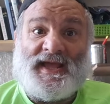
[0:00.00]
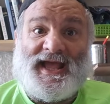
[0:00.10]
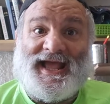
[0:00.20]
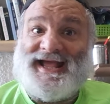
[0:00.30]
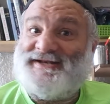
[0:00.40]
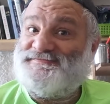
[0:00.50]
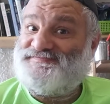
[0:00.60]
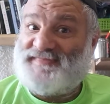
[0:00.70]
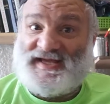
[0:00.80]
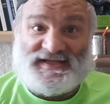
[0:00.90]
And
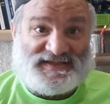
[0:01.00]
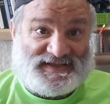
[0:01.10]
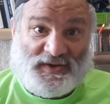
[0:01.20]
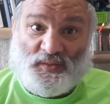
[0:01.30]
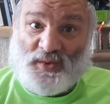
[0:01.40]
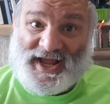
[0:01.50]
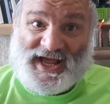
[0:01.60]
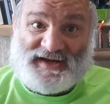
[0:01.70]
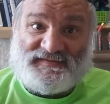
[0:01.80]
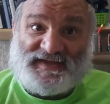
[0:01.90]
it's way
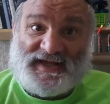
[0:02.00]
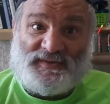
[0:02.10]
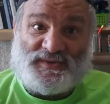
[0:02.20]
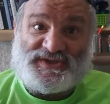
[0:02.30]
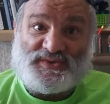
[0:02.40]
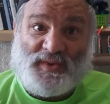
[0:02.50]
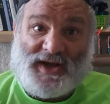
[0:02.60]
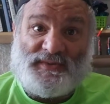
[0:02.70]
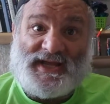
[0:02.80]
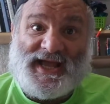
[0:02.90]
out of date, which is why
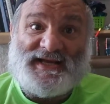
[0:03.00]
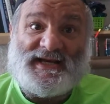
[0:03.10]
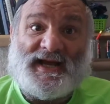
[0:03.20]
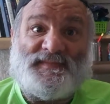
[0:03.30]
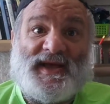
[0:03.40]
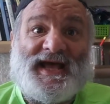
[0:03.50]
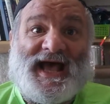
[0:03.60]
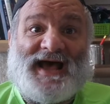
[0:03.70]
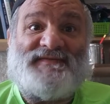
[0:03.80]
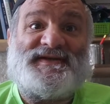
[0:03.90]
we end up
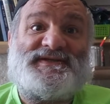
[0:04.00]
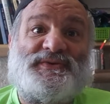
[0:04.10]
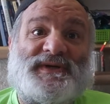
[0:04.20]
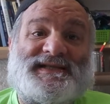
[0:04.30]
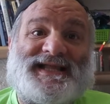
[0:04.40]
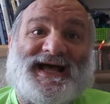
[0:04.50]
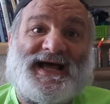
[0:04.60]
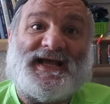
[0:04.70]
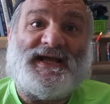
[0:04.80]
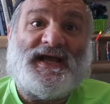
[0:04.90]
having to
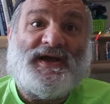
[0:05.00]
ally